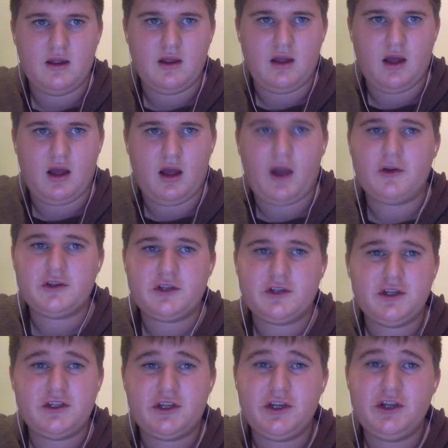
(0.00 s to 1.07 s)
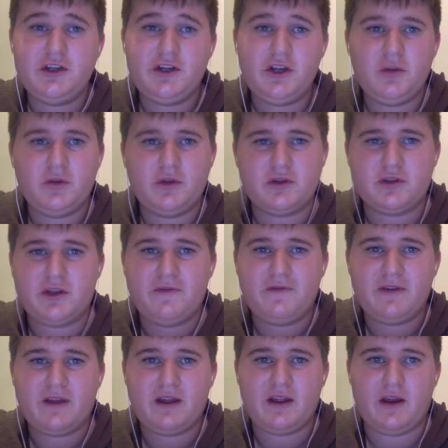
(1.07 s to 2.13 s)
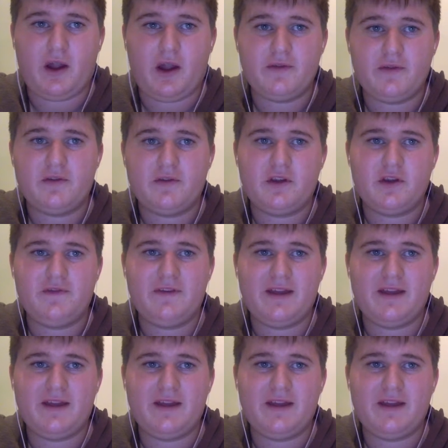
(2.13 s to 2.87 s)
I also use YouTube, which is good for